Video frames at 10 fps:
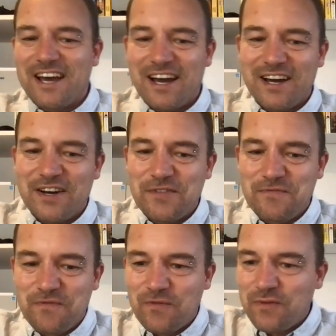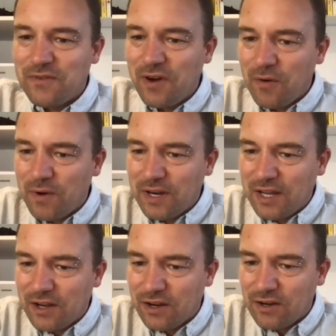We've got one
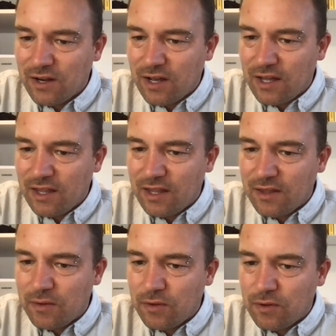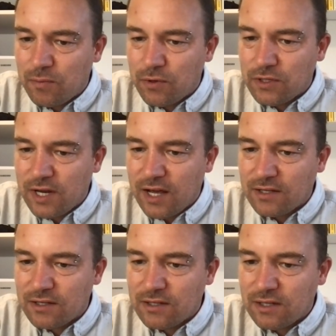here. The person
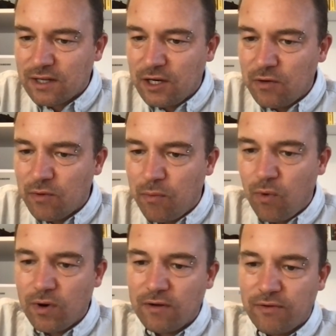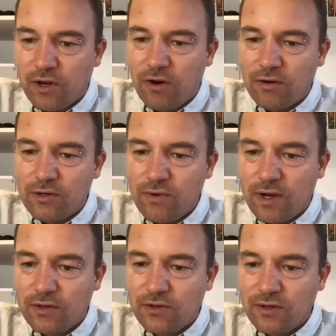asks, can you report if a
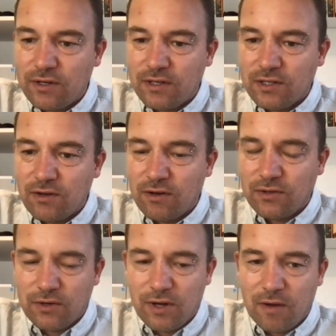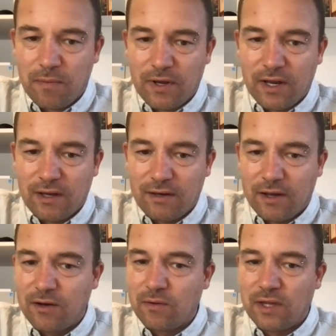contractor does not turn up? And I
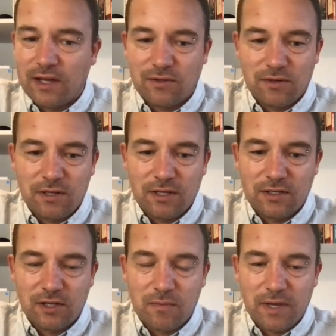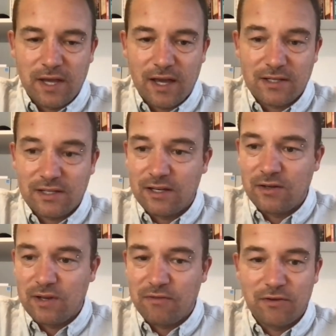know the answer to this is going to be yes, and
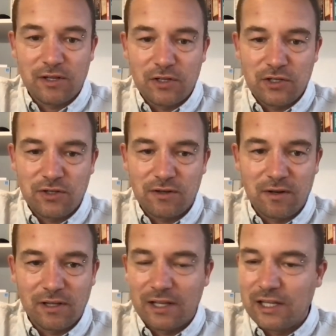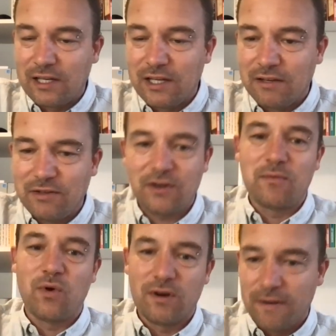you definitely should. I'll let you tell you
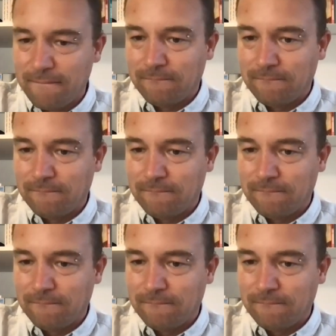more.